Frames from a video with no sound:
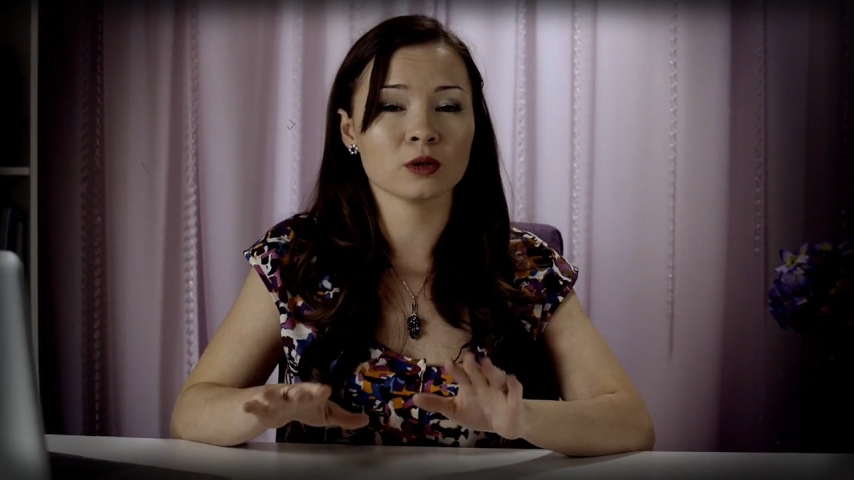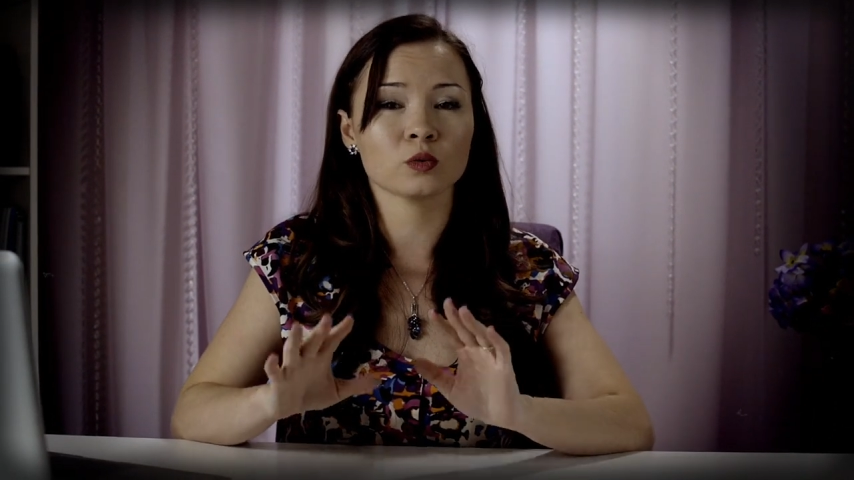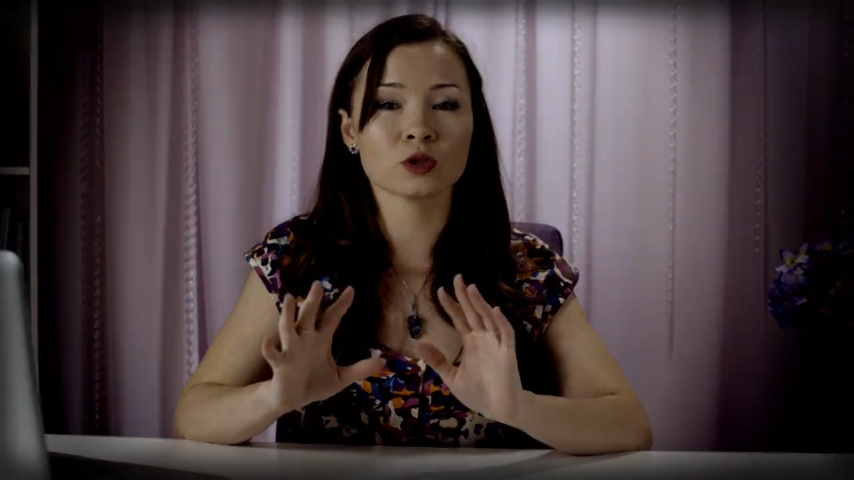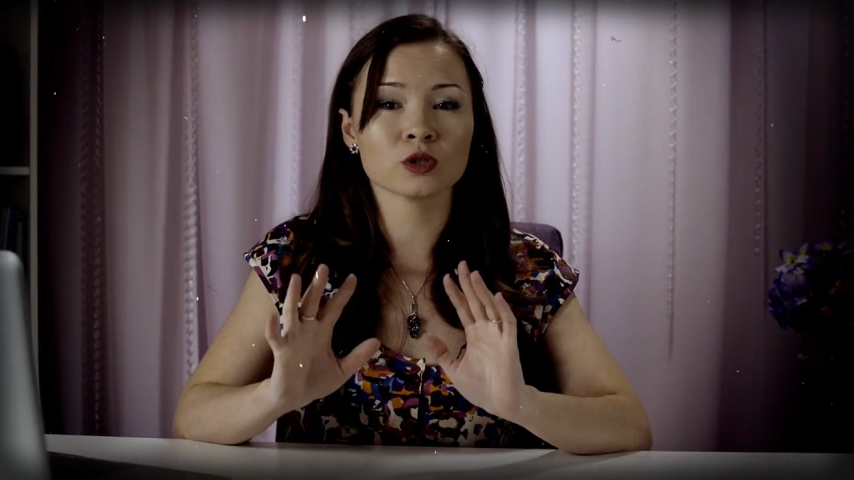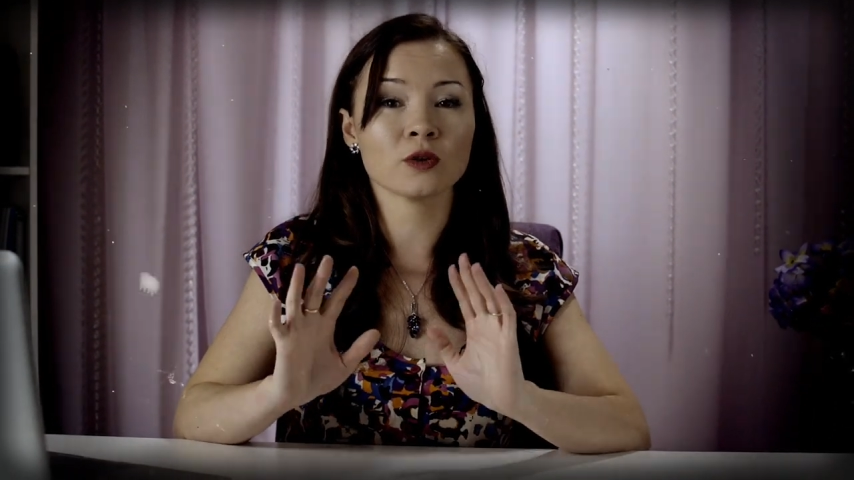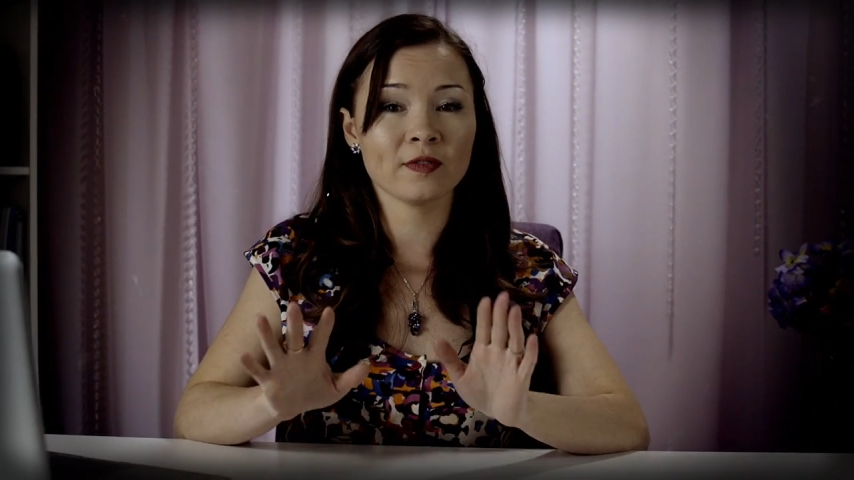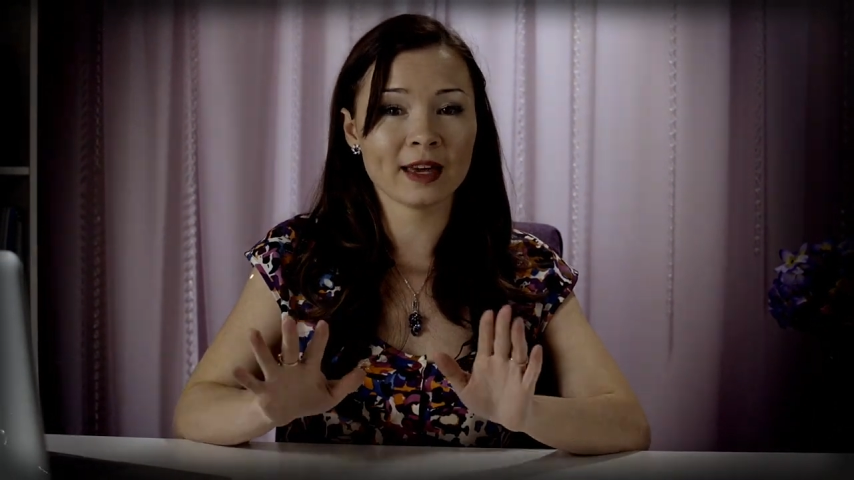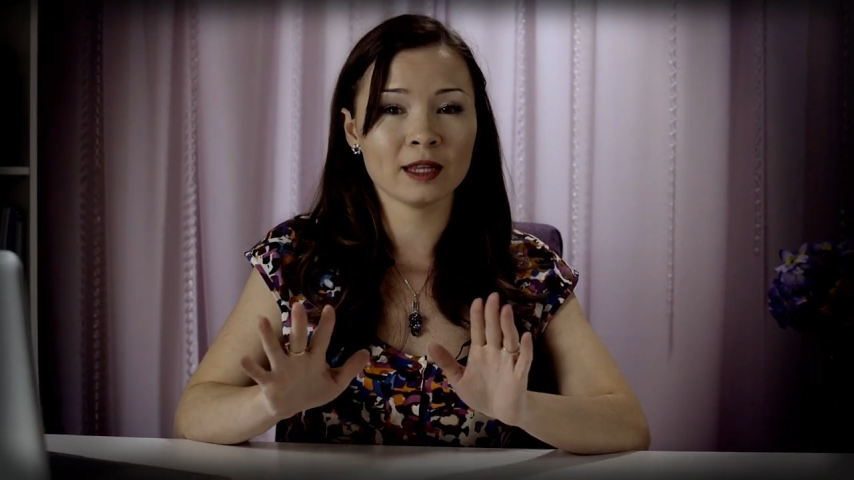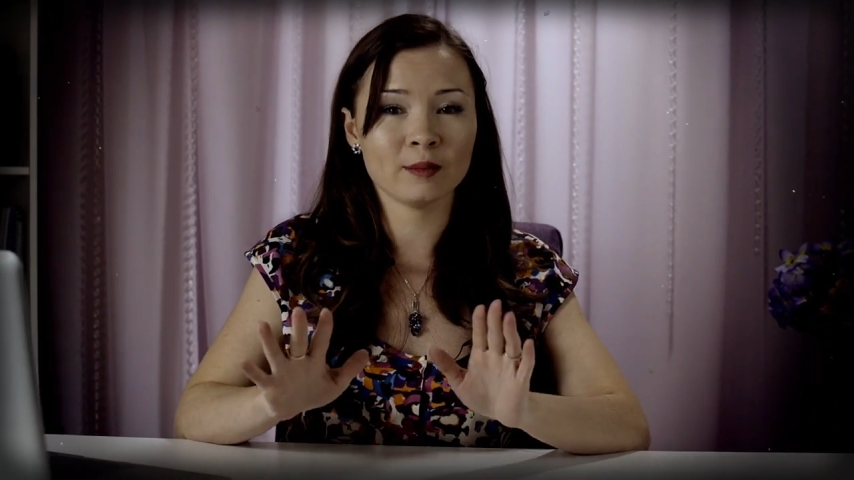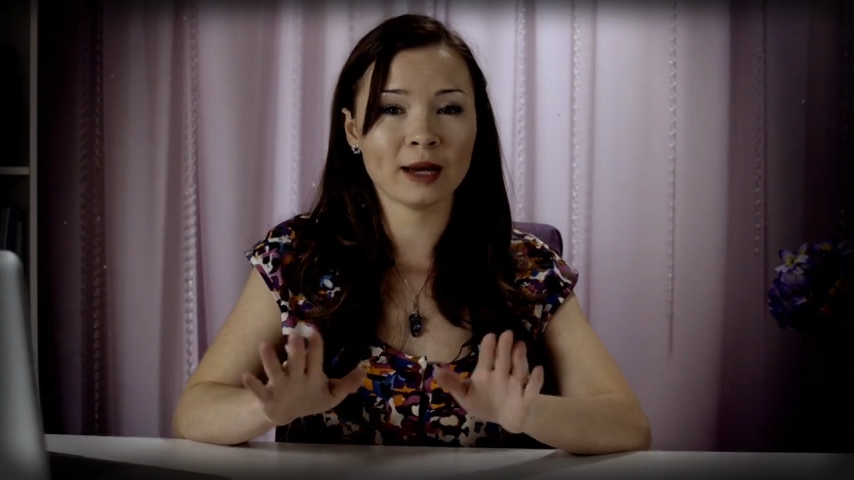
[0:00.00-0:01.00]
it was not
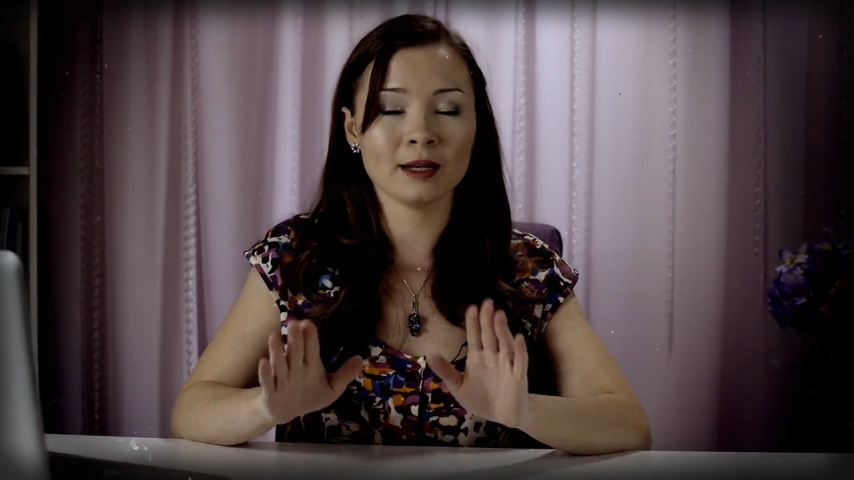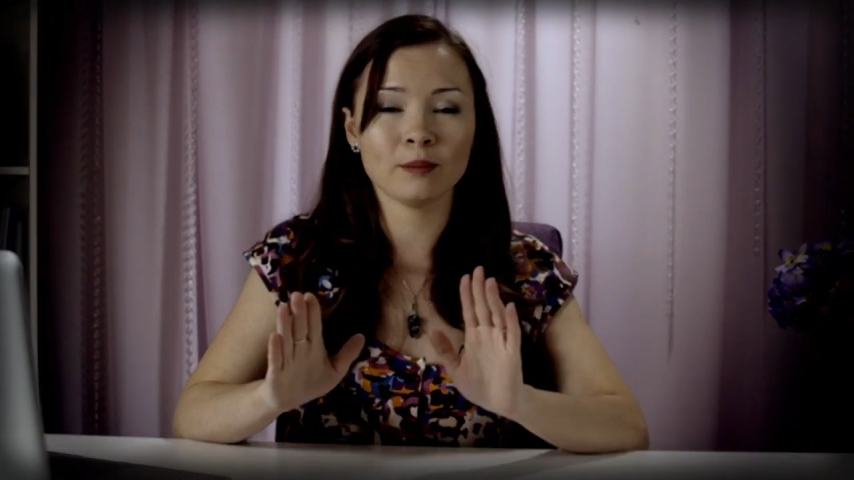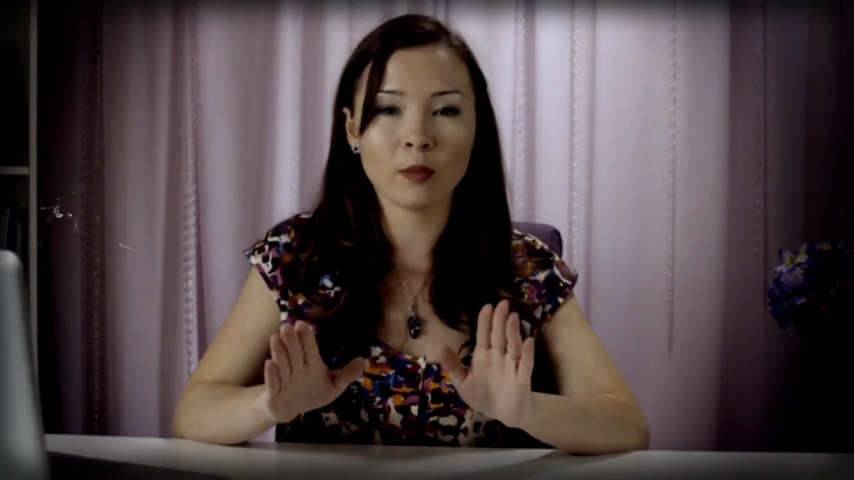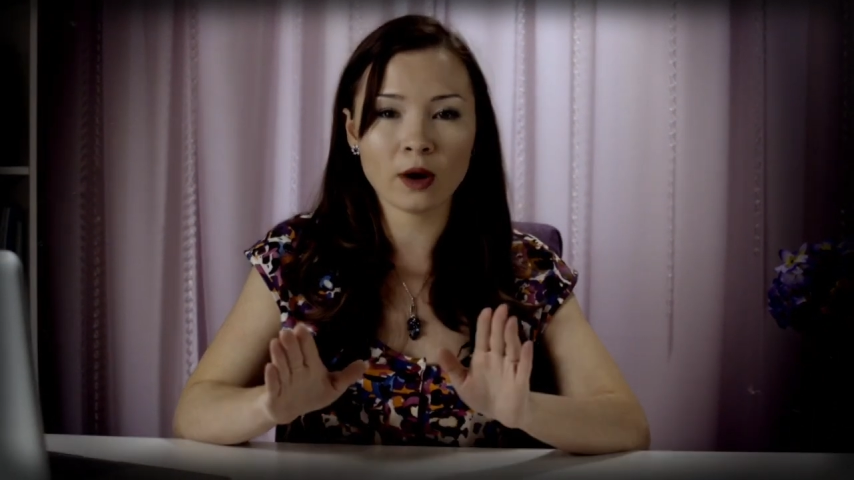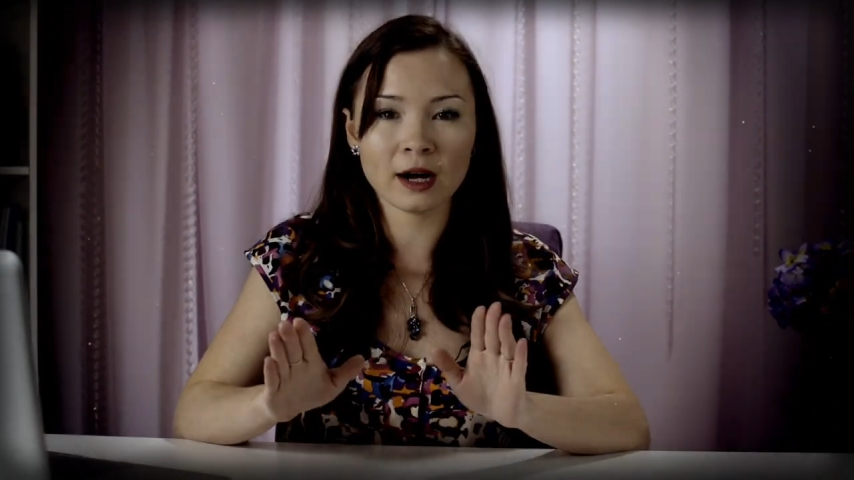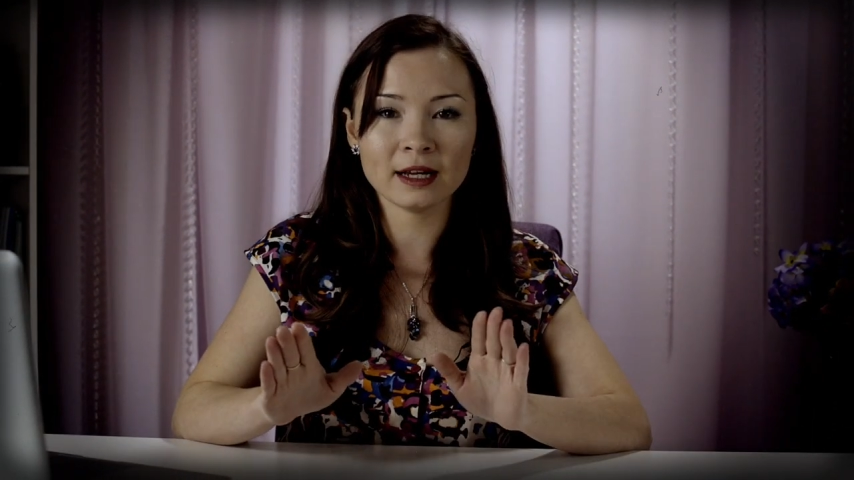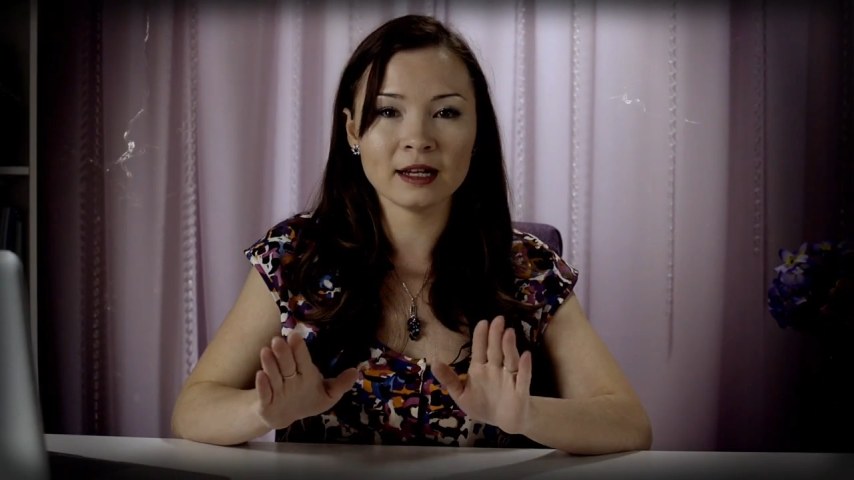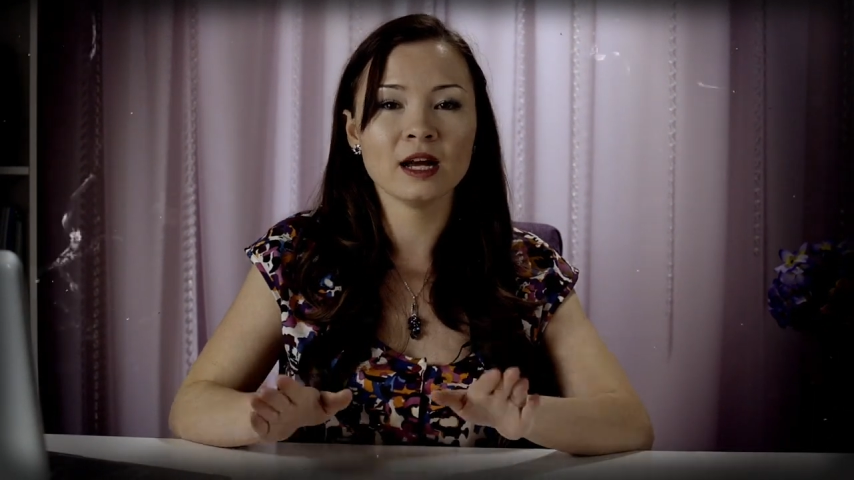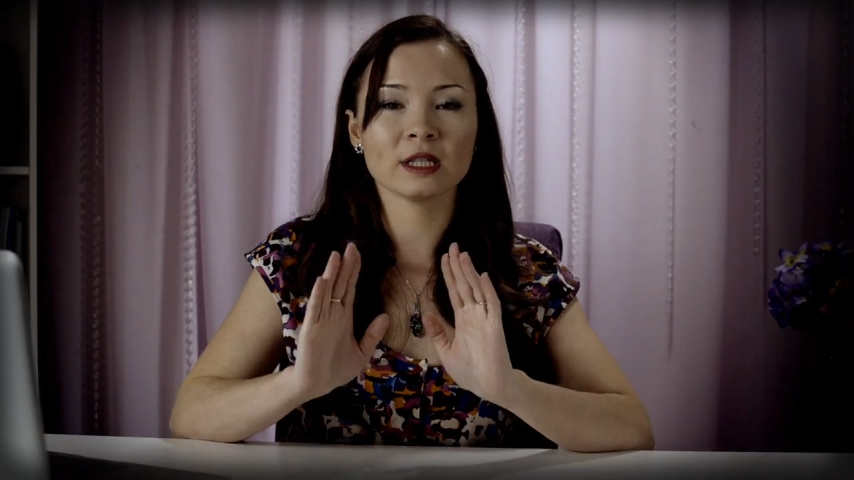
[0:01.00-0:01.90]
that bad. But